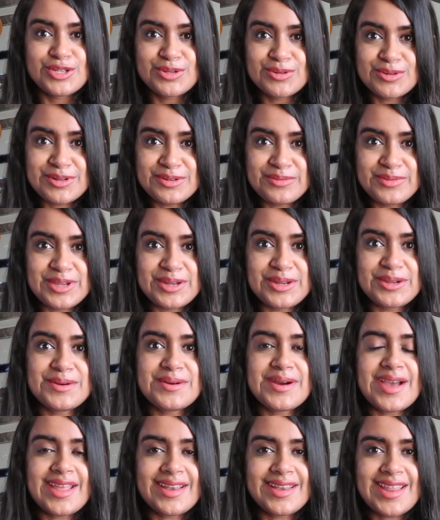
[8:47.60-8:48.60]
shoot a
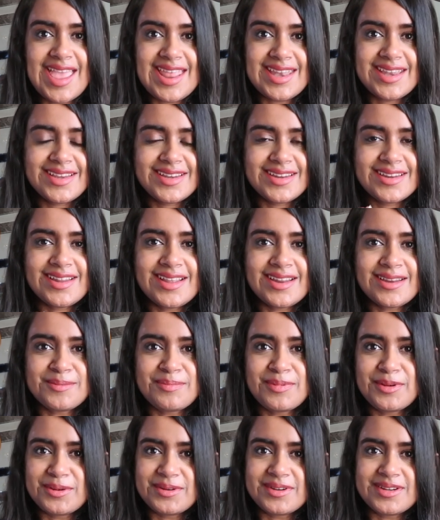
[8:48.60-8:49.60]
video, and edit it and
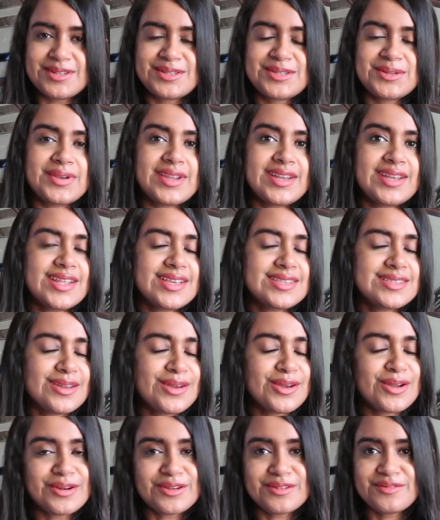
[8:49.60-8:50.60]
upload it. So it takes
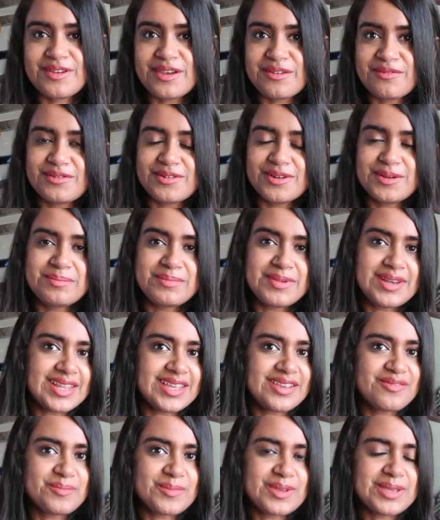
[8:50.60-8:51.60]
a lot of effort,
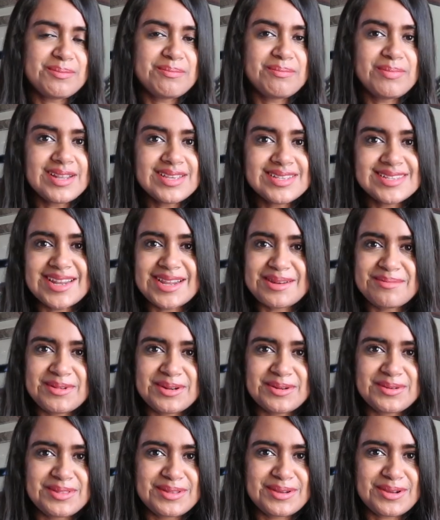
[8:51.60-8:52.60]
believe me. Please let
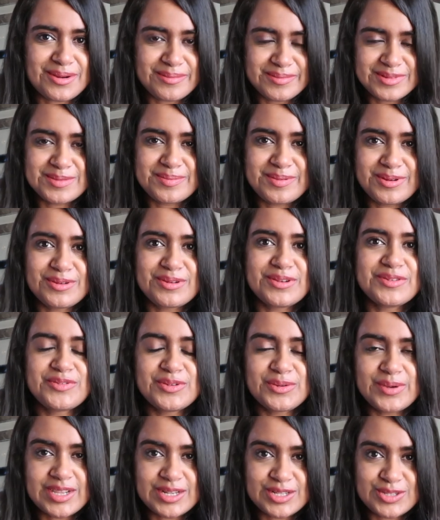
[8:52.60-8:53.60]
me know in the comments below
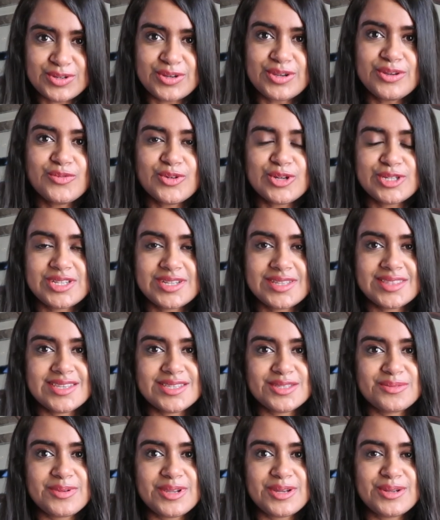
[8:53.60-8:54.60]
if you enjoy watching
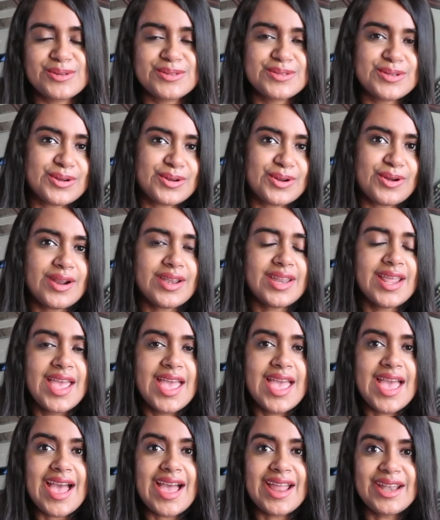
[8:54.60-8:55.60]
these videos or not.
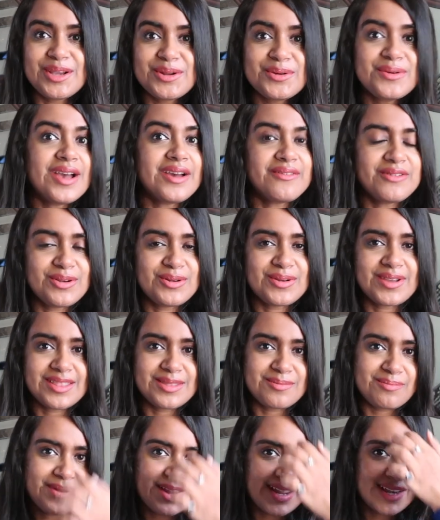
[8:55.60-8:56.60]
And do have a look
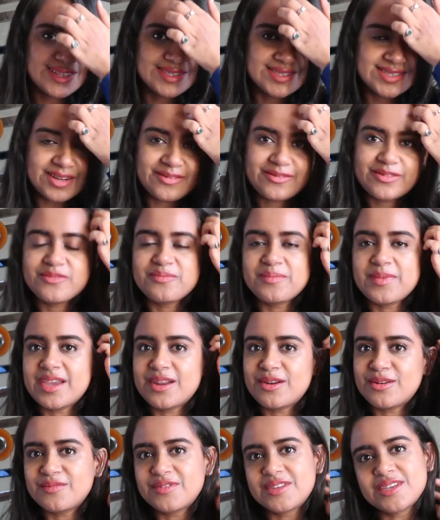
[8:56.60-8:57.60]
at the playlist that we've
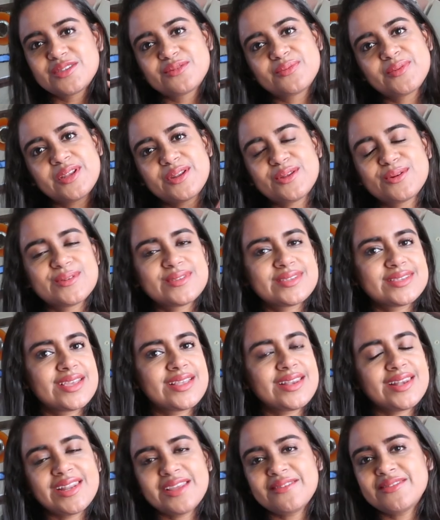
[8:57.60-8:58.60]
made of these videos.
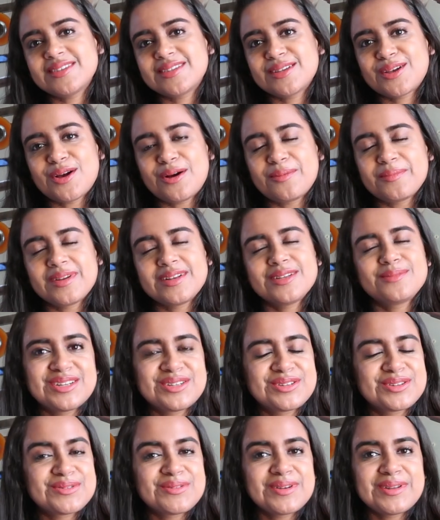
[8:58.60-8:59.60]
Leave us a comment,
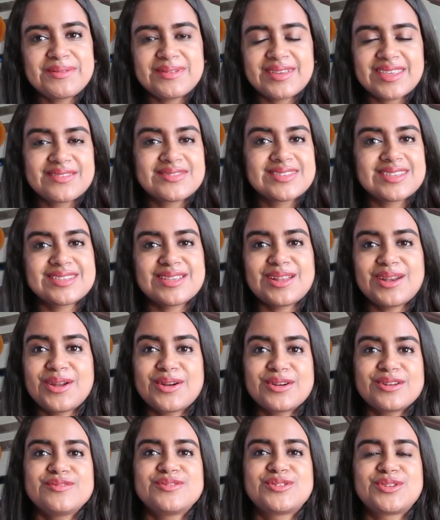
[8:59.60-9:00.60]
it truly gives us a
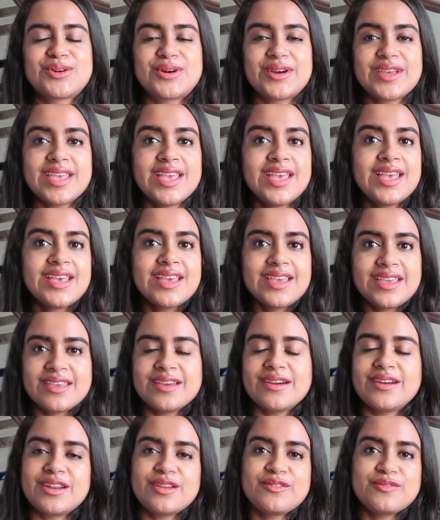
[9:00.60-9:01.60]
lot of joy
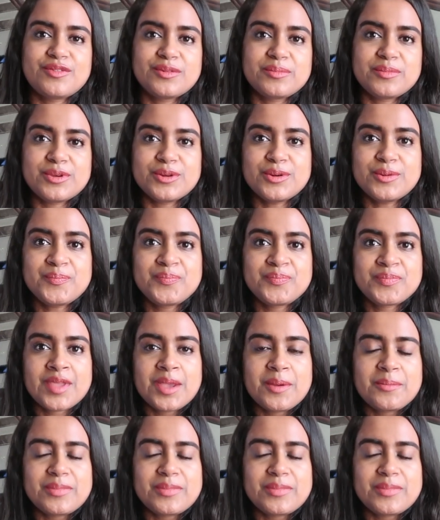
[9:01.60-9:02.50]
hearing from you